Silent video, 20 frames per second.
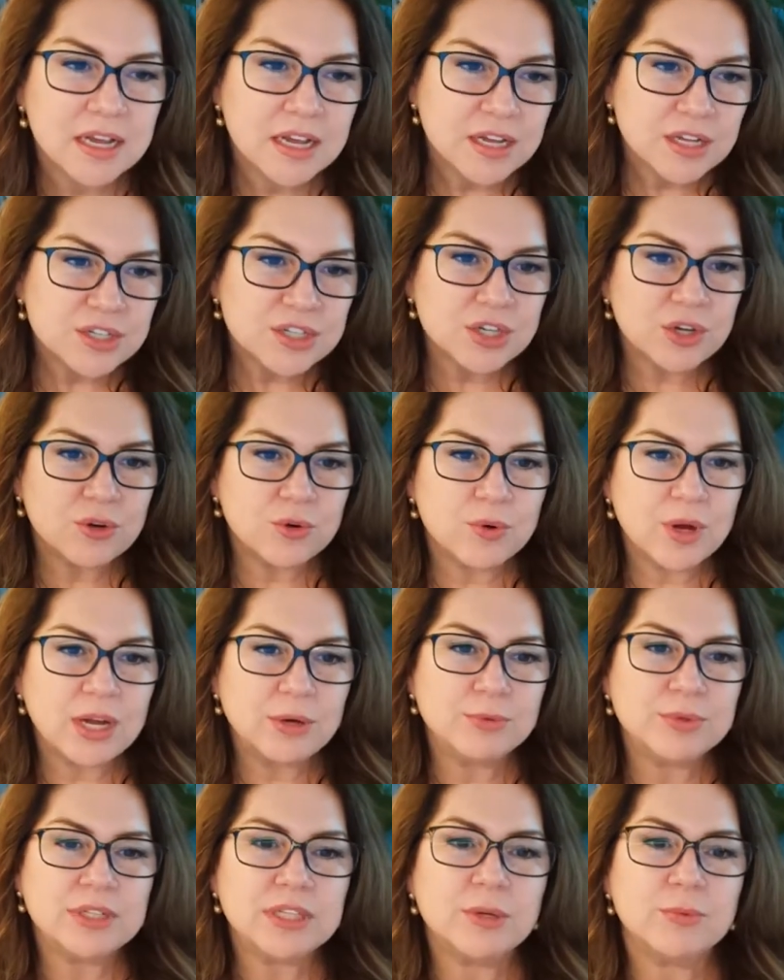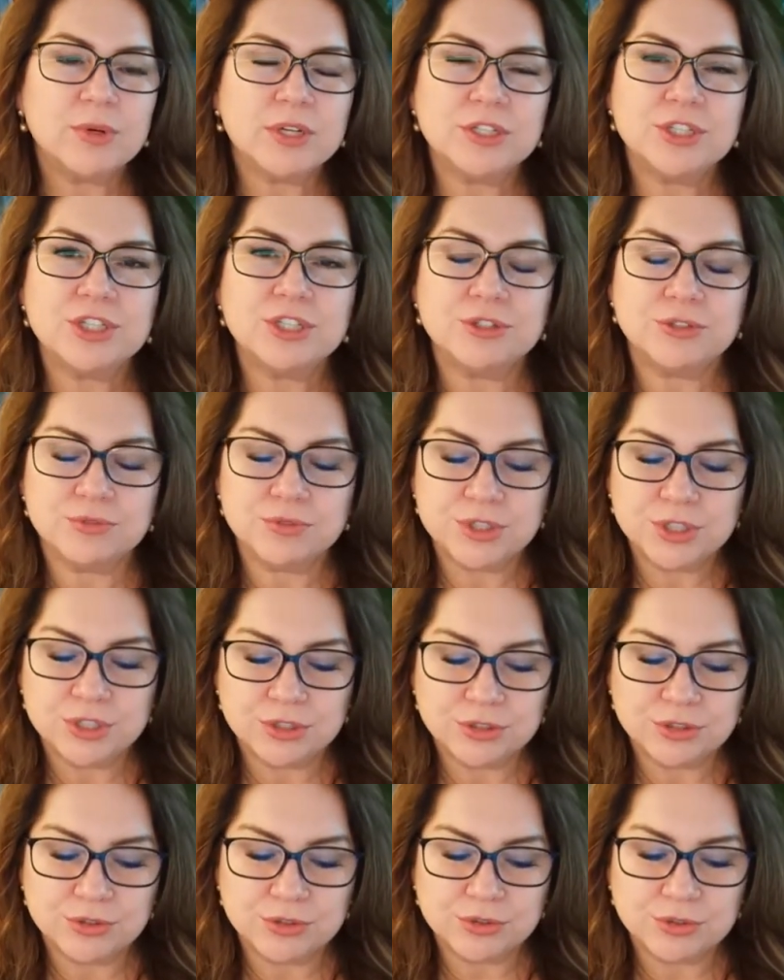So I really want you
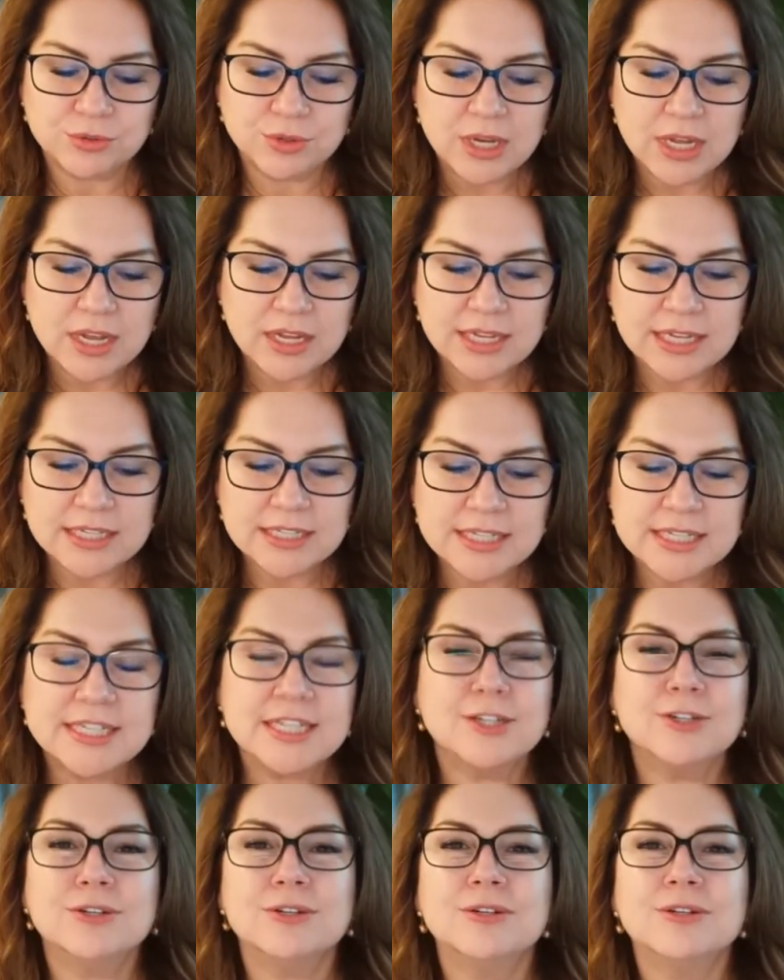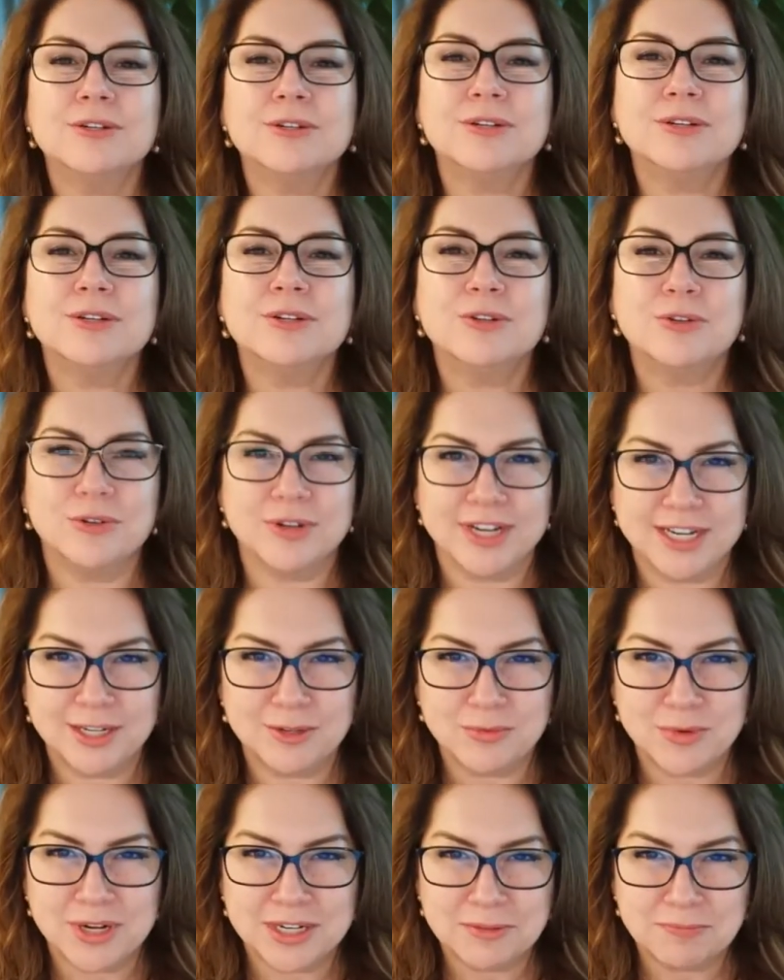to consider creating
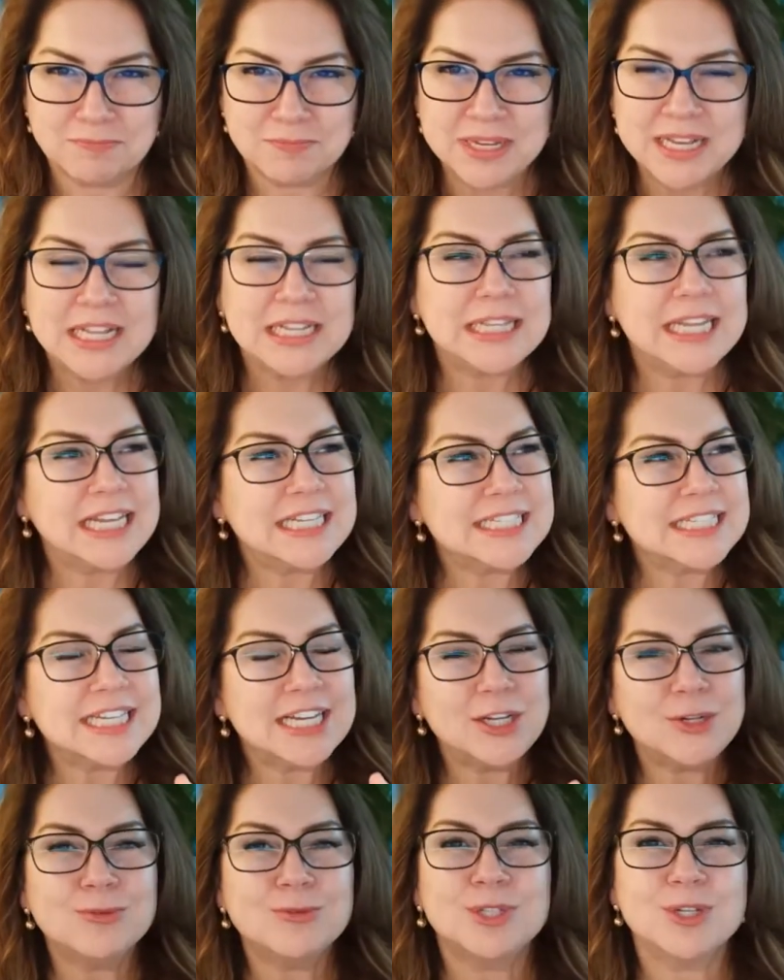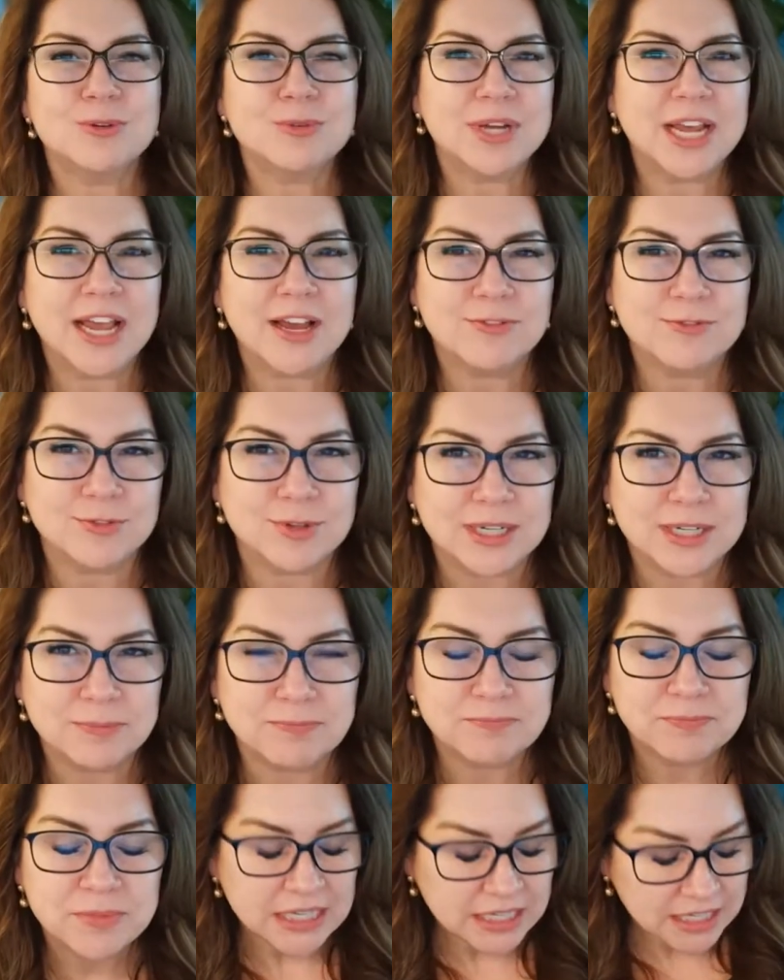one. Let's say you don't have one.
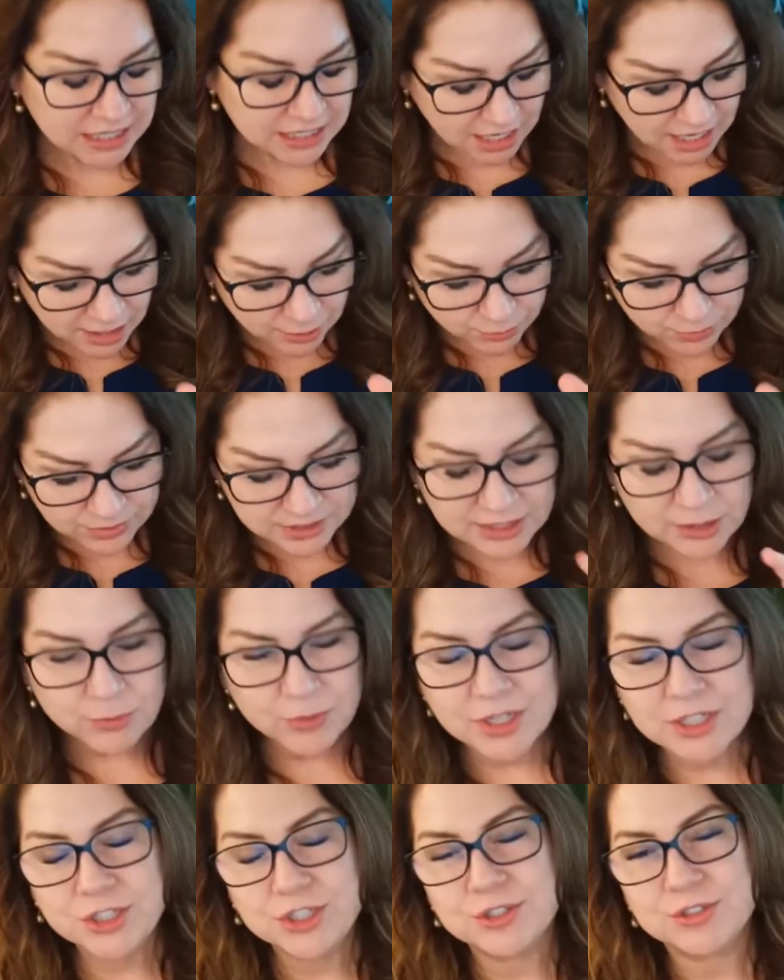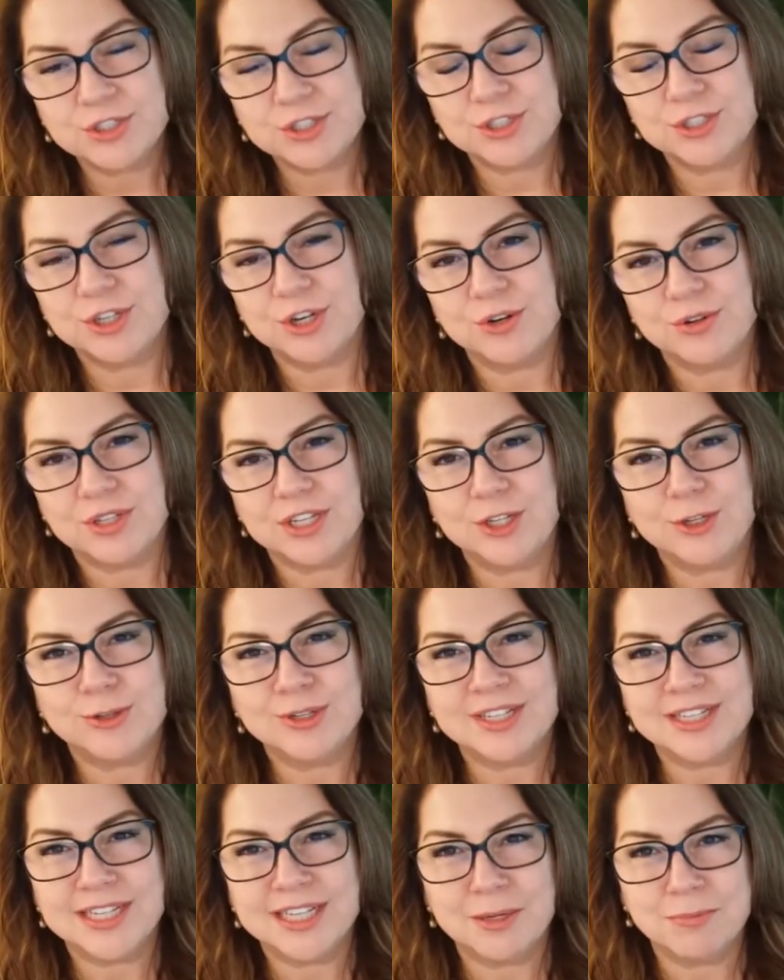I really want you to know that you
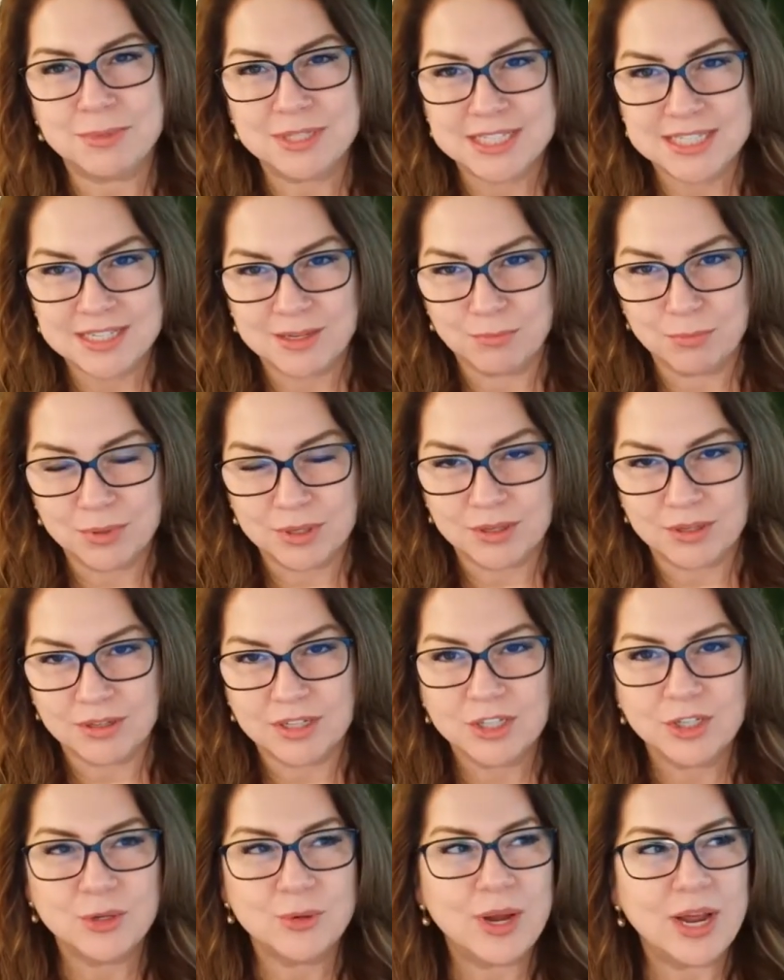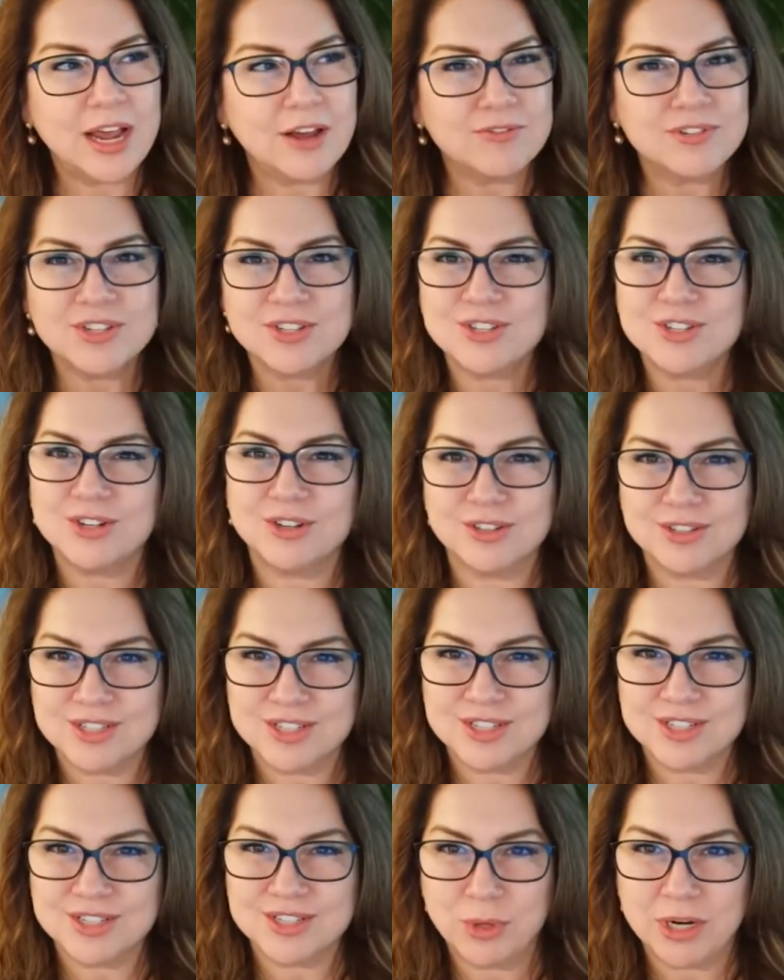can keep it simple. You have to start
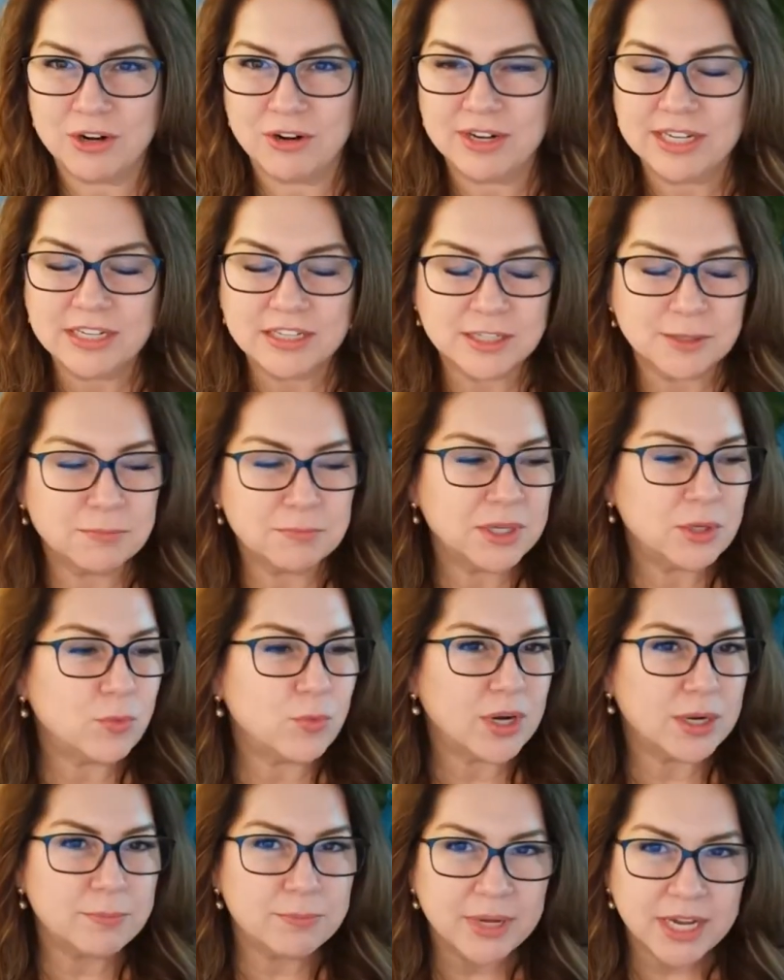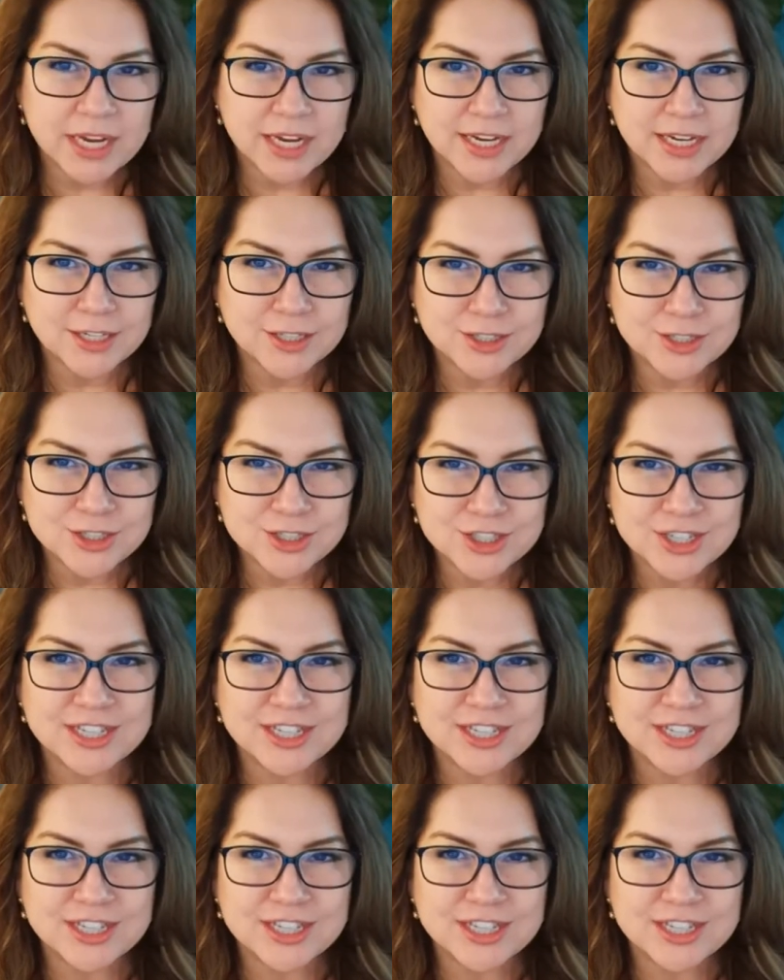somewhere. It can be one page.